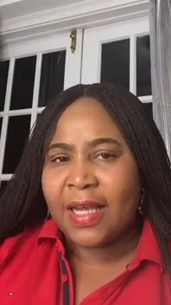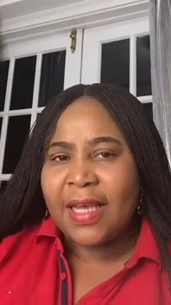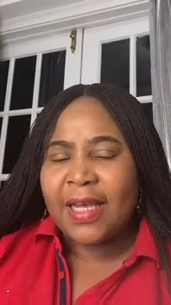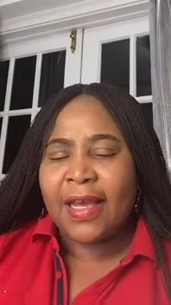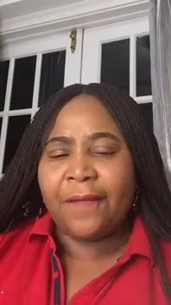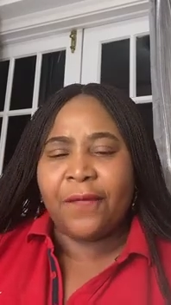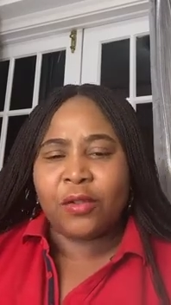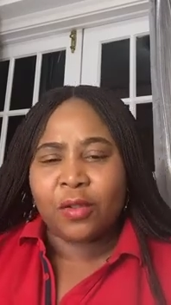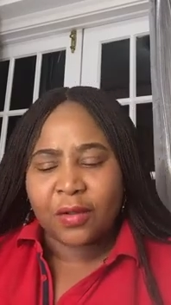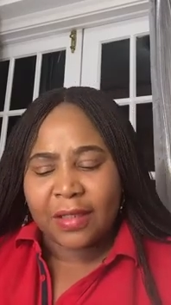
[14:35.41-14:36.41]
if you
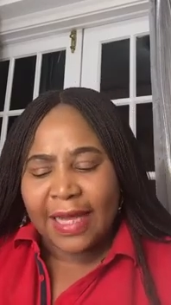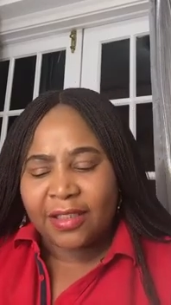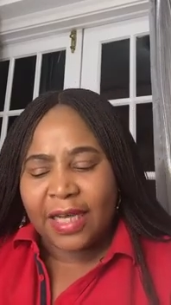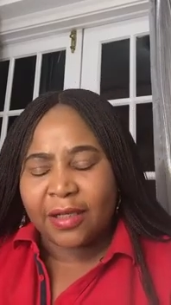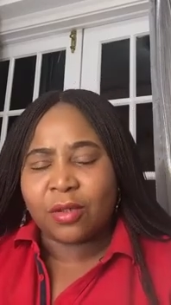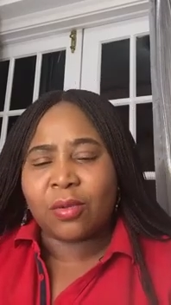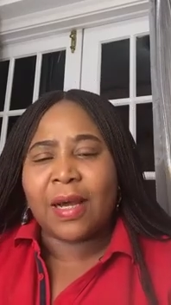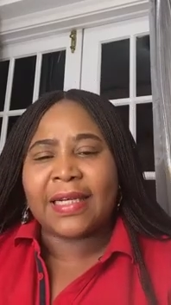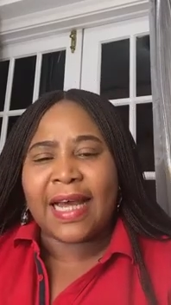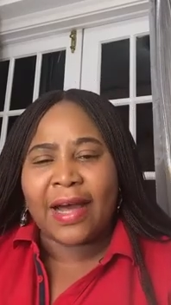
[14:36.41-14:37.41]
took that child to
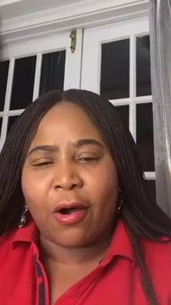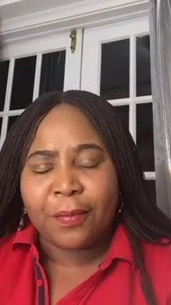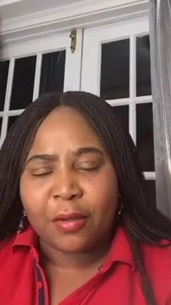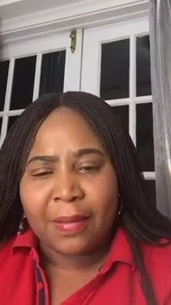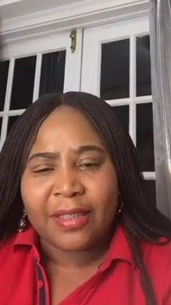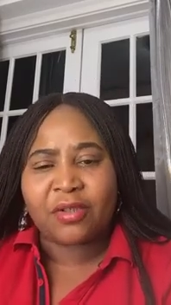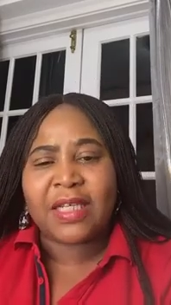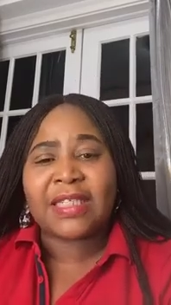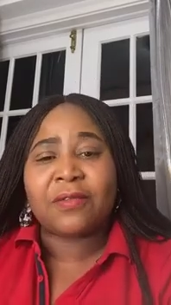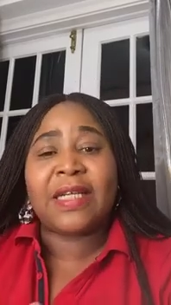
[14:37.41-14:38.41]
an
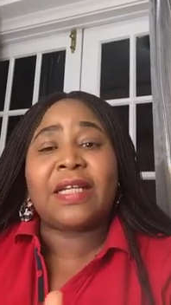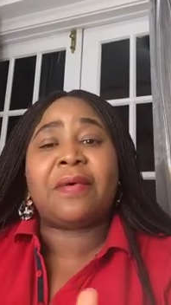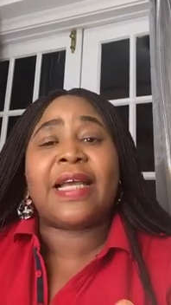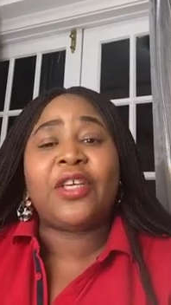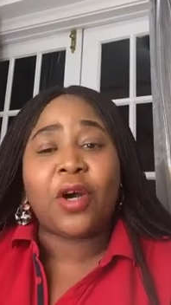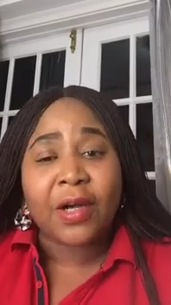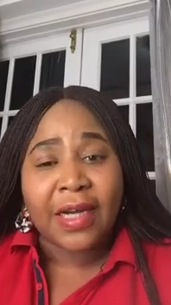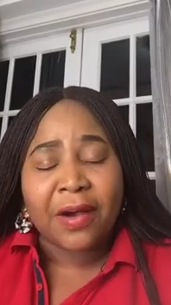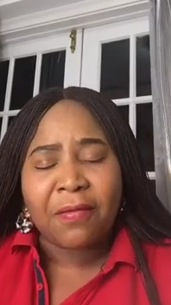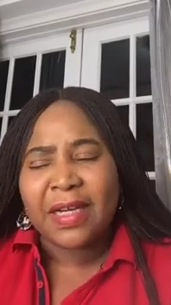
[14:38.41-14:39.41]
optometrist when they were
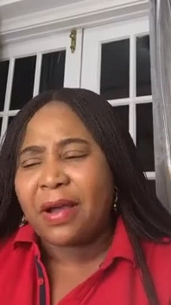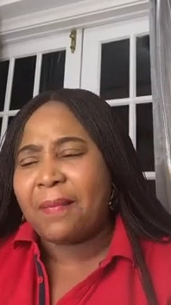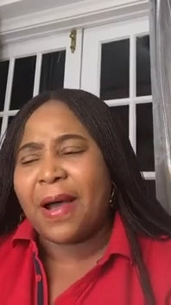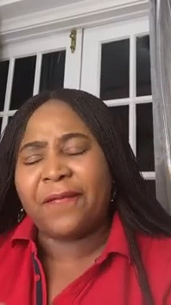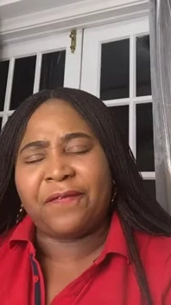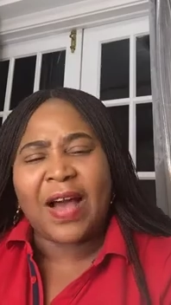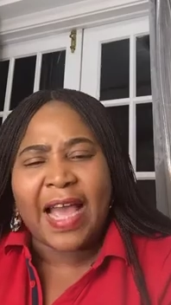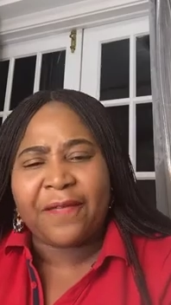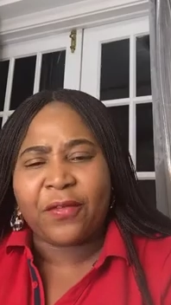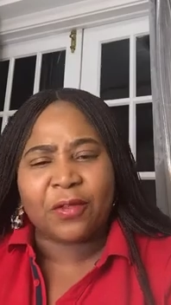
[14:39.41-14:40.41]
younger, when they were about
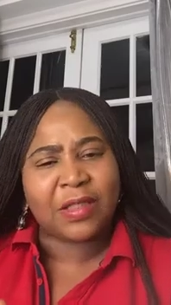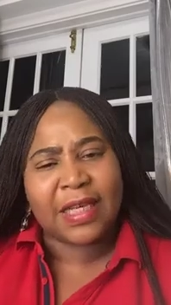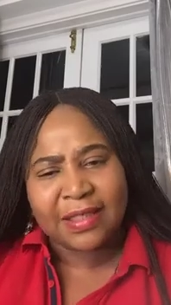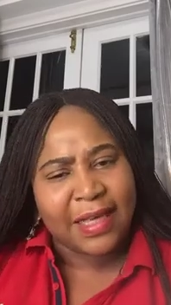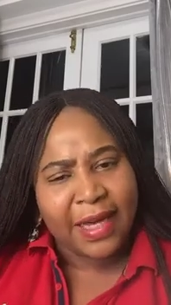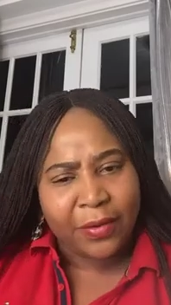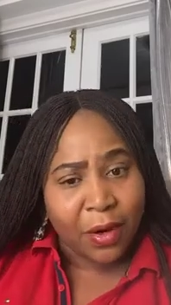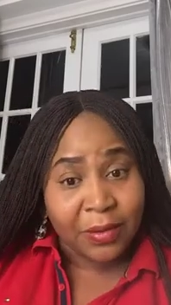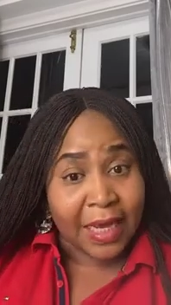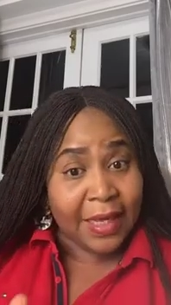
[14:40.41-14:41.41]
5 or 6 years
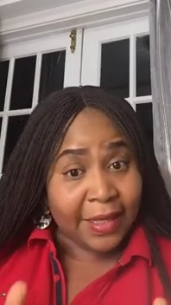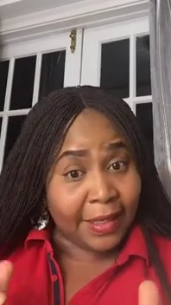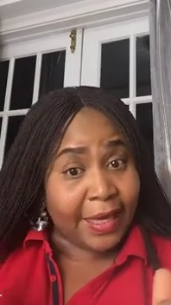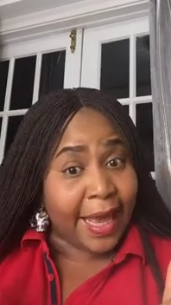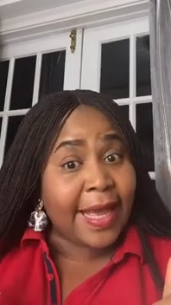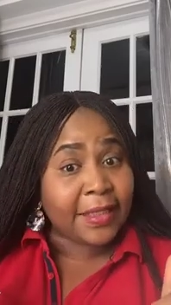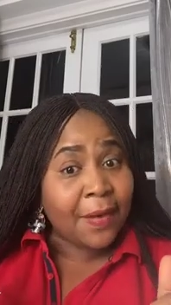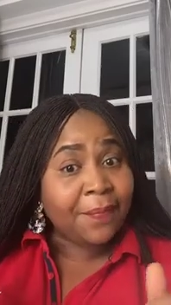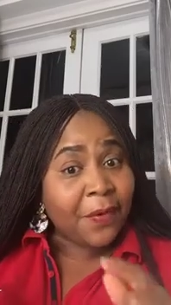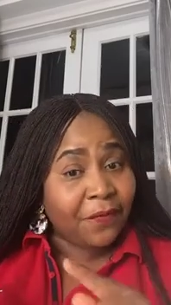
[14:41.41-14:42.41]
old. Yes,
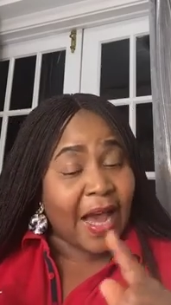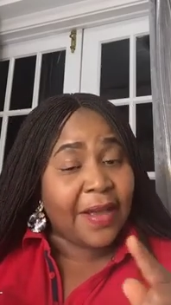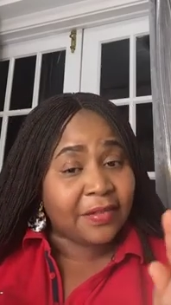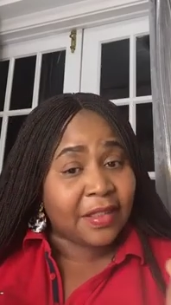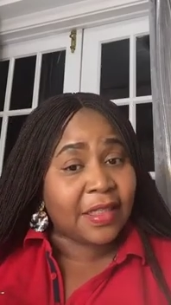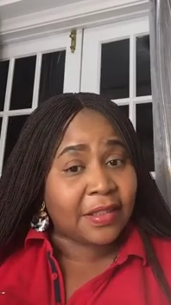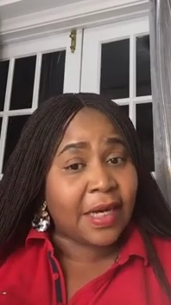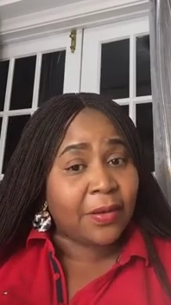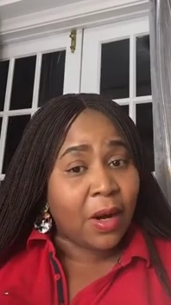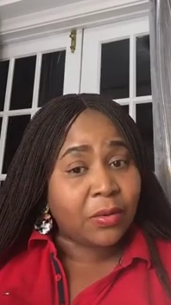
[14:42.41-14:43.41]
5, 6
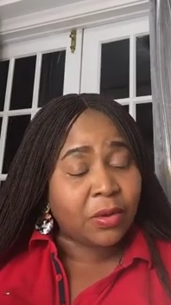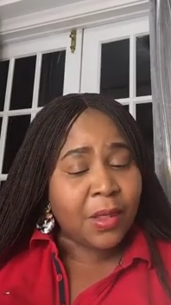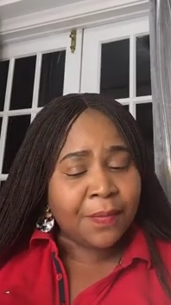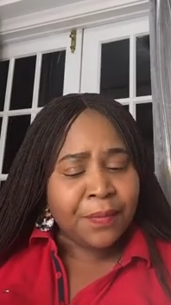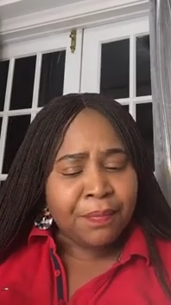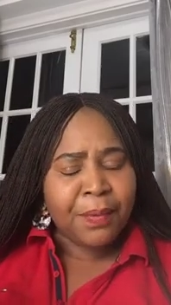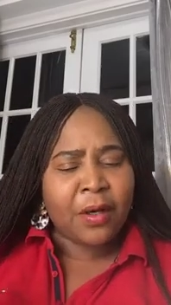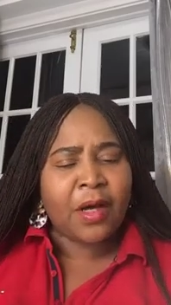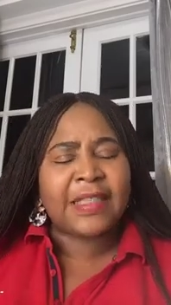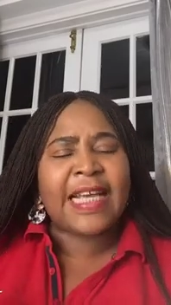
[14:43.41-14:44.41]
years old.
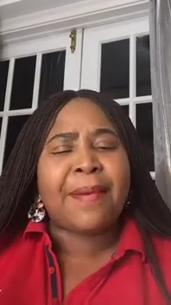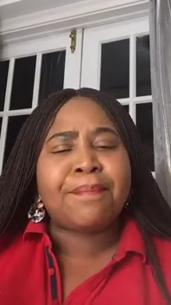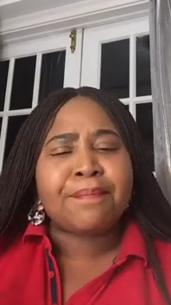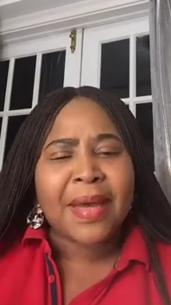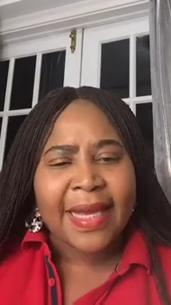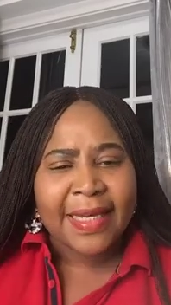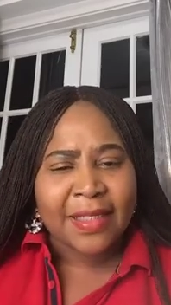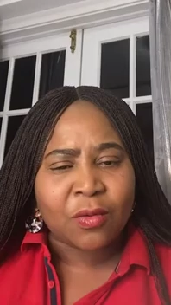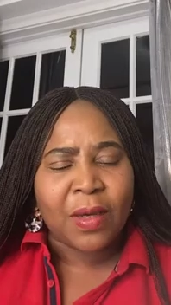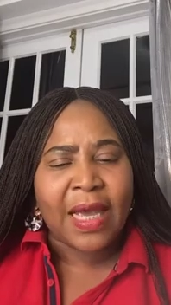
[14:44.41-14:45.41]
Because there are
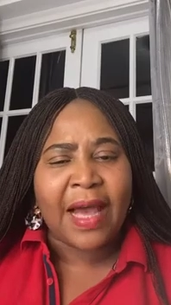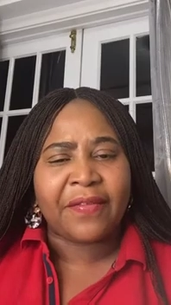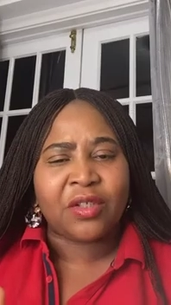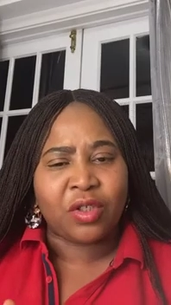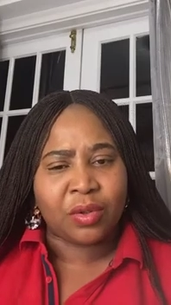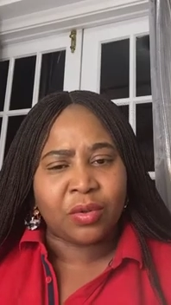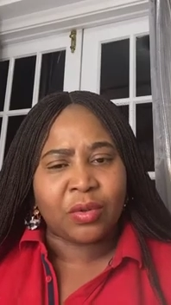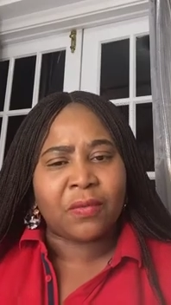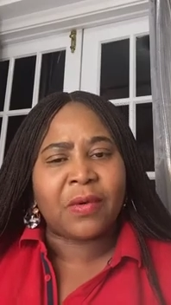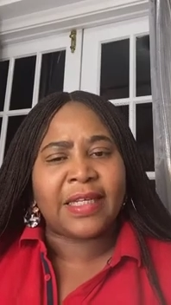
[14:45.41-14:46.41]
markers we have in
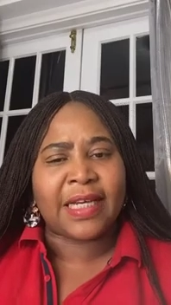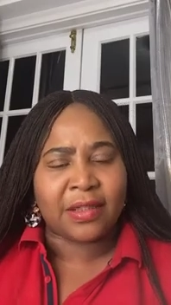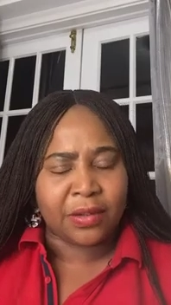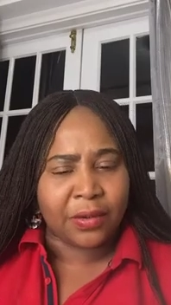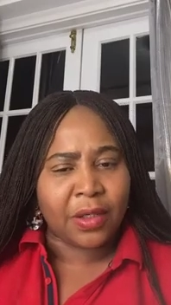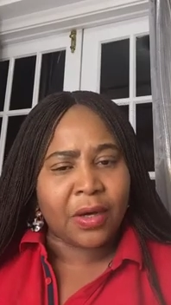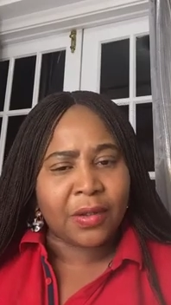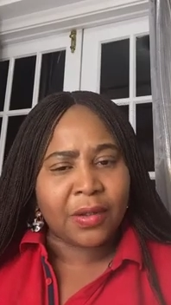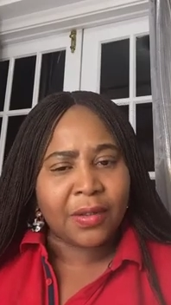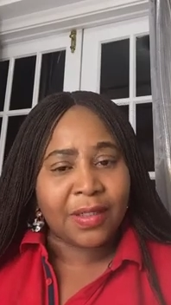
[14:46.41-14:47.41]
children when they are so young.
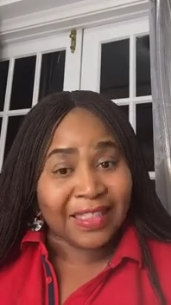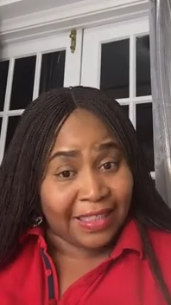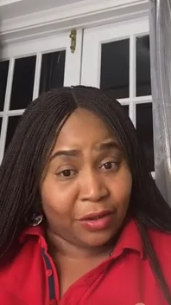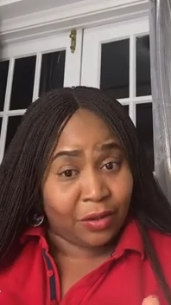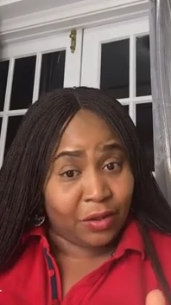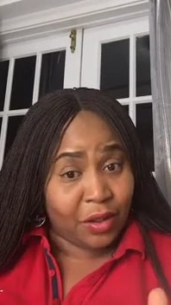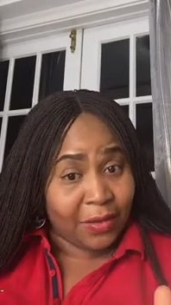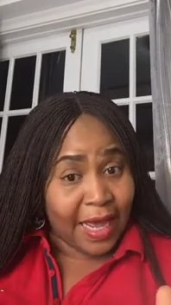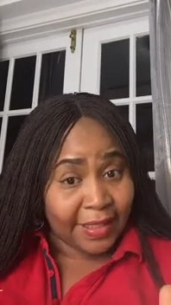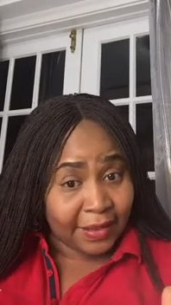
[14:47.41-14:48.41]
Did you know
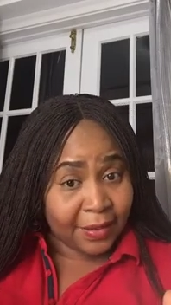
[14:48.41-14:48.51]
that?